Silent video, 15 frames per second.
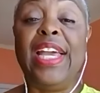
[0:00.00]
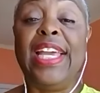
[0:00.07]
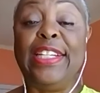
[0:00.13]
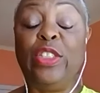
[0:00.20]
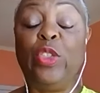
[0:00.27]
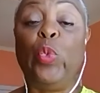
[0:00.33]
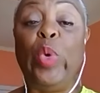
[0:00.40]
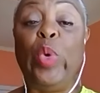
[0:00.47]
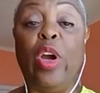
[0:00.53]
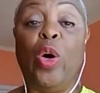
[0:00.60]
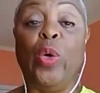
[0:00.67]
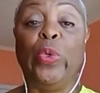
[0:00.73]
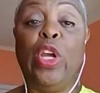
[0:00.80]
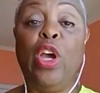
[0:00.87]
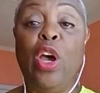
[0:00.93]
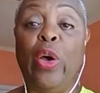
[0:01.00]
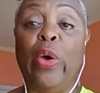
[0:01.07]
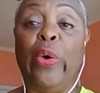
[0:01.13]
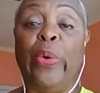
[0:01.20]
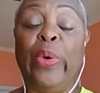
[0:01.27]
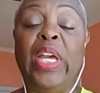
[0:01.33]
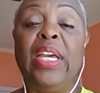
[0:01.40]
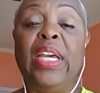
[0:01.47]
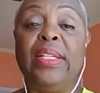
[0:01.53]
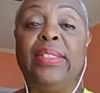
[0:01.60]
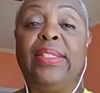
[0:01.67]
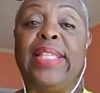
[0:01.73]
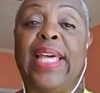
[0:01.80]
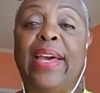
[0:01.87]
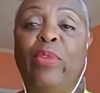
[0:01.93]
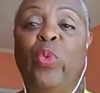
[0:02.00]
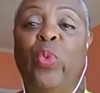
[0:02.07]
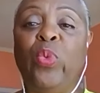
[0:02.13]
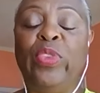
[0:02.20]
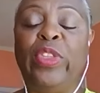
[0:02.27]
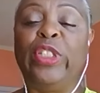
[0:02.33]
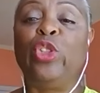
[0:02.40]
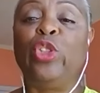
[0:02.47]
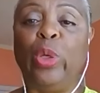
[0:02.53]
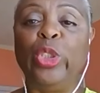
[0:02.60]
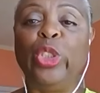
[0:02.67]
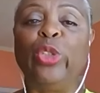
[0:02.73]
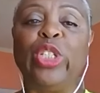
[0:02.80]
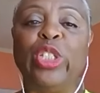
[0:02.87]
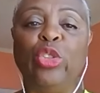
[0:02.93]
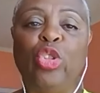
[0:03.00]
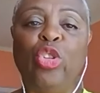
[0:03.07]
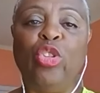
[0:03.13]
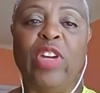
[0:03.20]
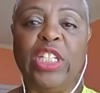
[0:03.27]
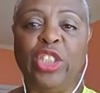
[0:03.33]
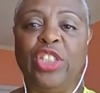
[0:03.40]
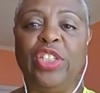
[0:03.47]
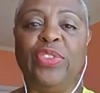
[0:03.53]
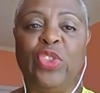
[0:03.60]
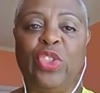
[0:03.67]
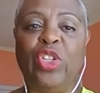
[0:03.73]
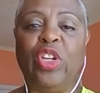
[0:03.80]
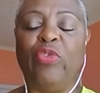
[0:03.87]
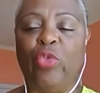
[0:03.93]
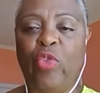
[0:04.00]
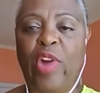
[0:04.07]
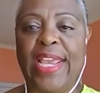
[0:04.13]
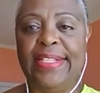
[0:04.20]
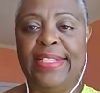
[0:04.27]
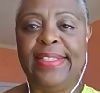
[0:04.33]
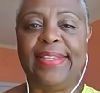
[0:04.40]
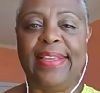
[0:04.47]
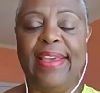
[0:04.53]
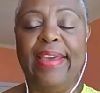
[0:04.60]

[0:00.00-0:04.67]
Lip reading: as we all know, is that the social constructions of race